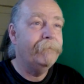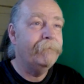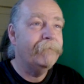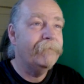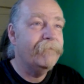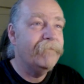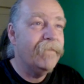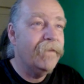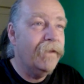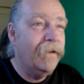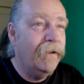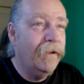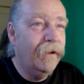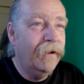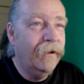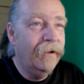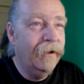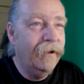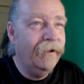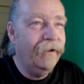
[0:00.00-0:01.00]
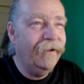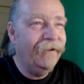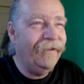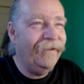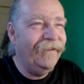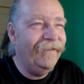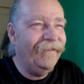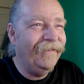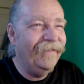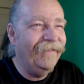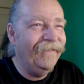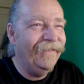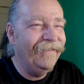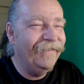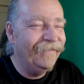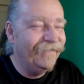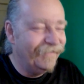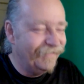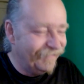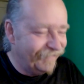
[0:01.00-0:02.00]
Really? What a
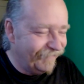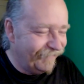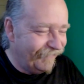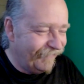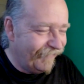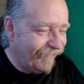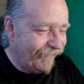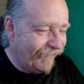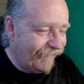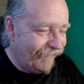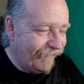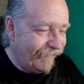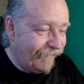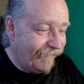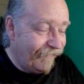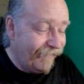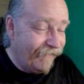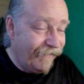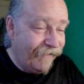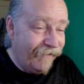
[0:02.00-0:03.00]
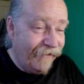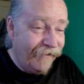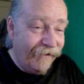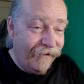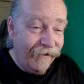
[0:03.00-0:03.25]
hypocrite. What a fuck.